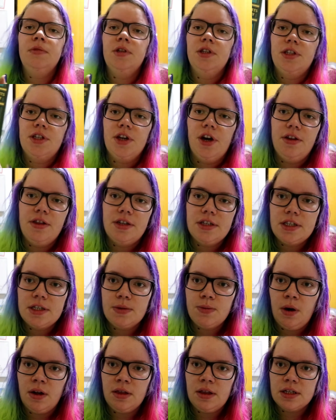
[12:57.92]
So this is
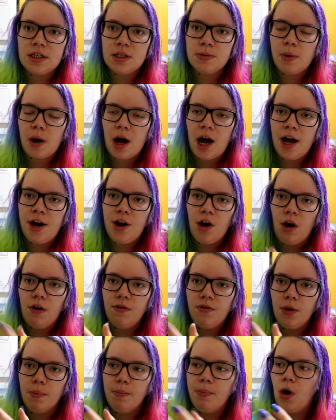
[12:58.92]
what the spine
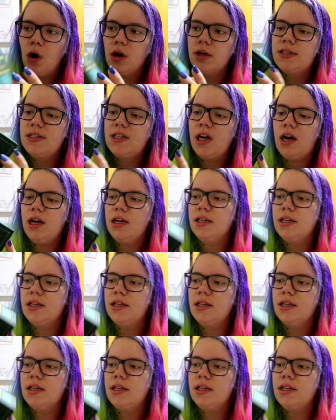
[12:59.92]
of the box set